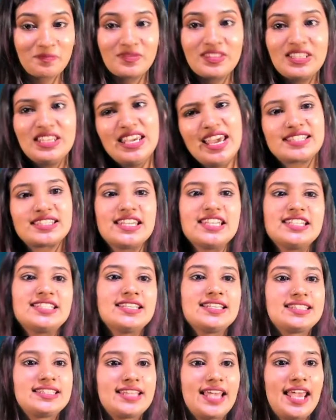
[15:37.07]
Yes, it's
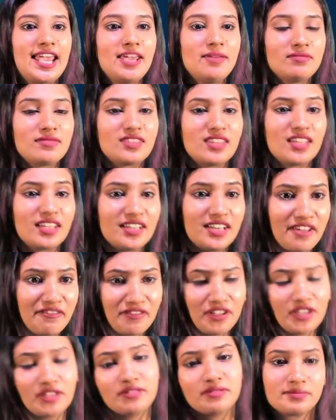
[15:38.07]
the same thing,
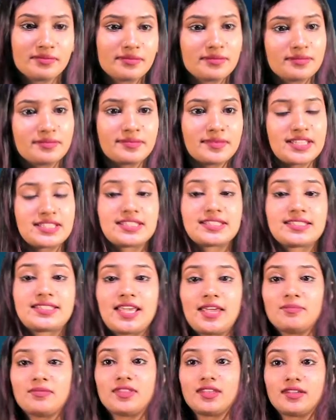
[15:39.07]
Nevin. It's the same thing.